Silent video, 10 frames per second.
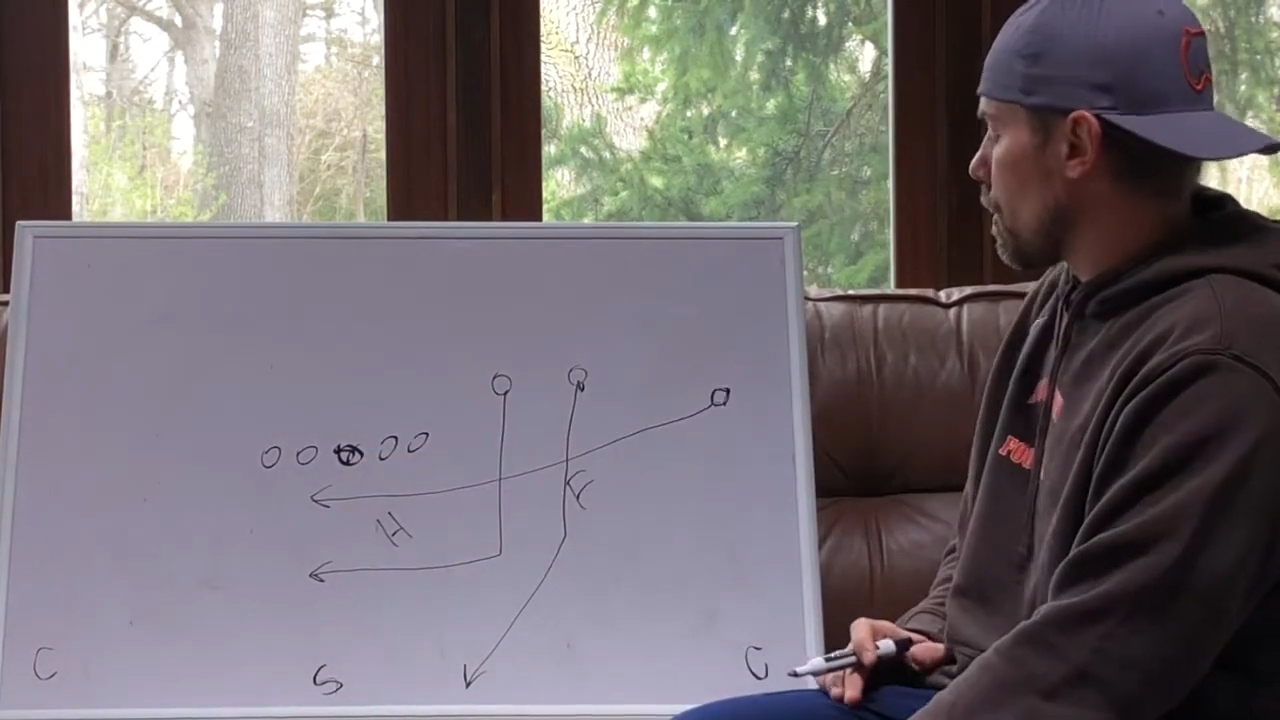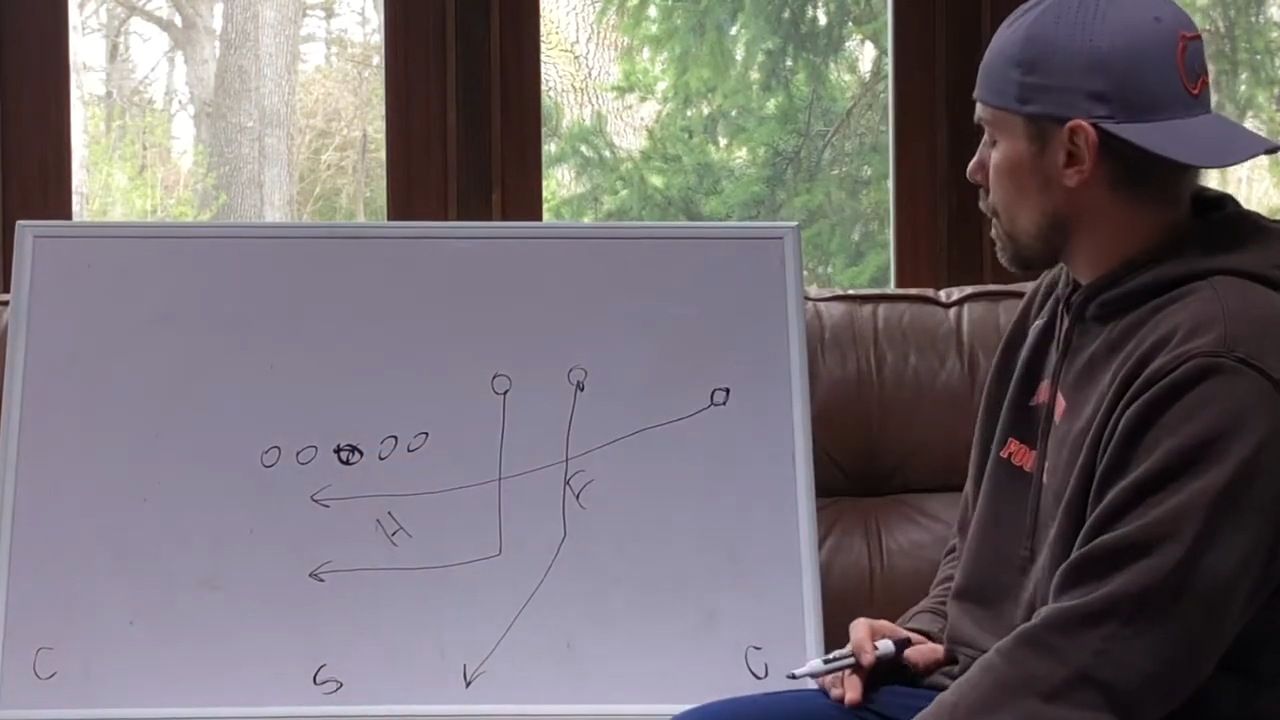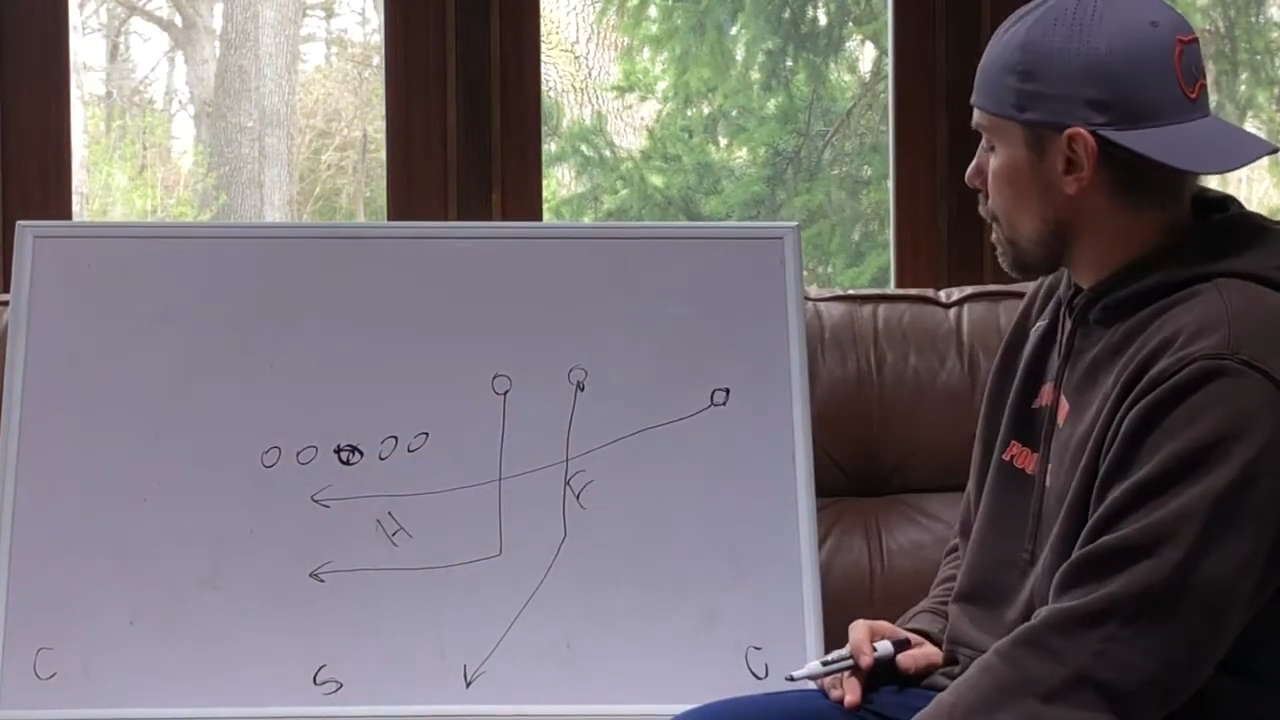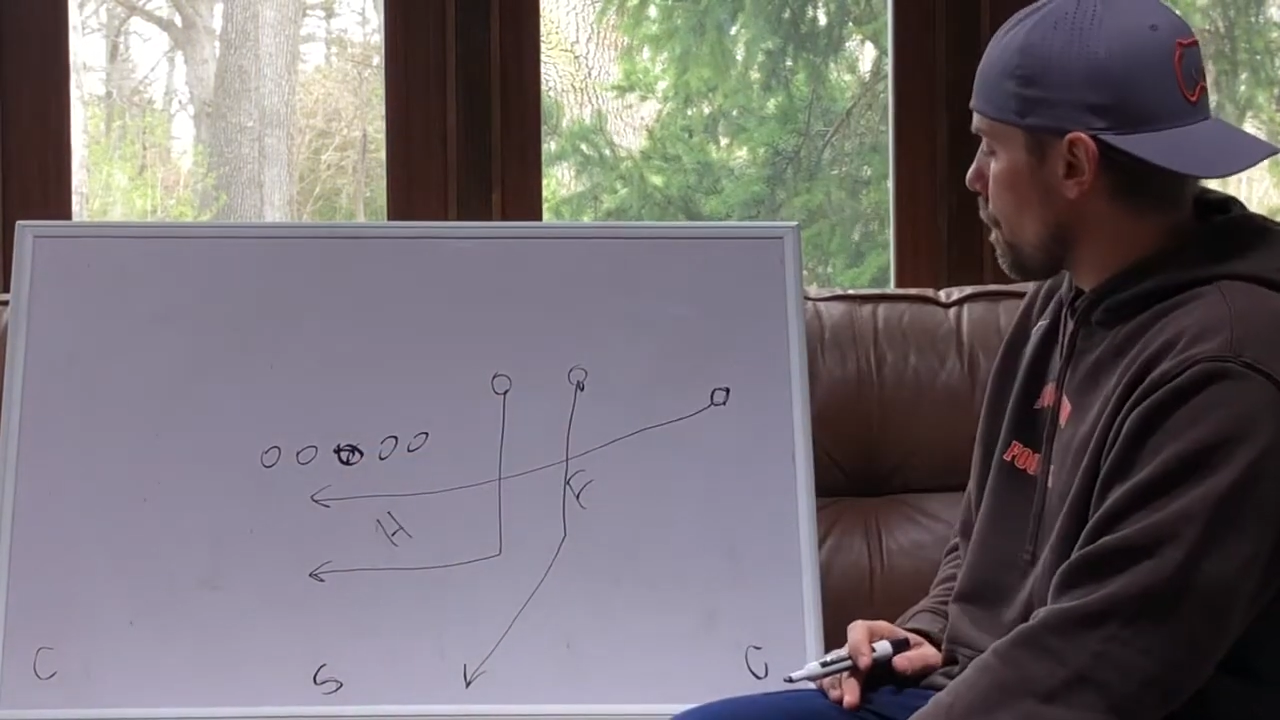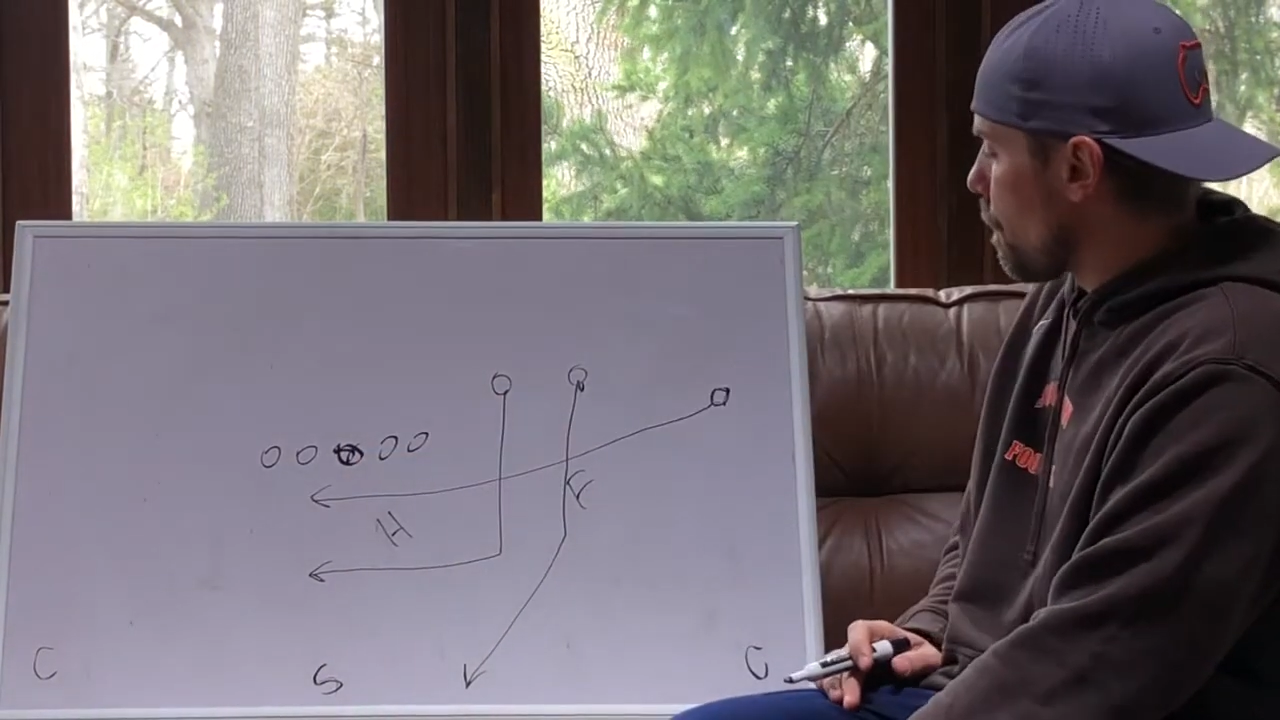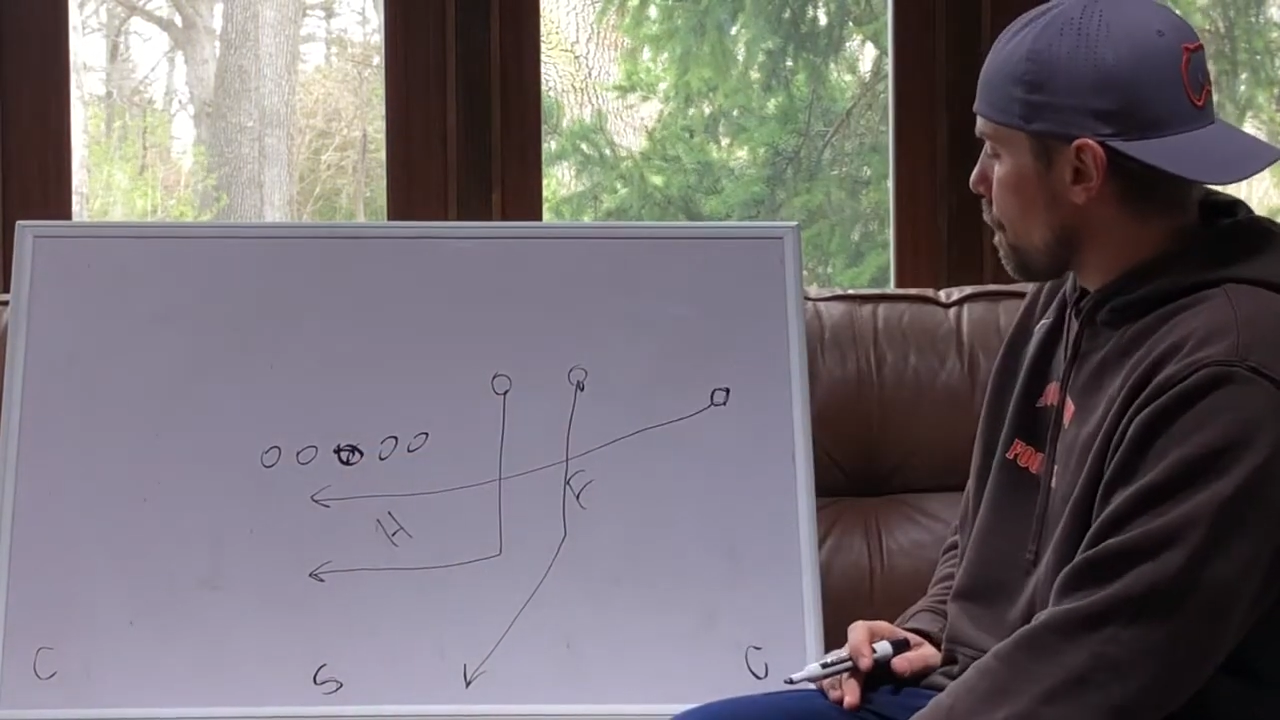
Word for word: of this.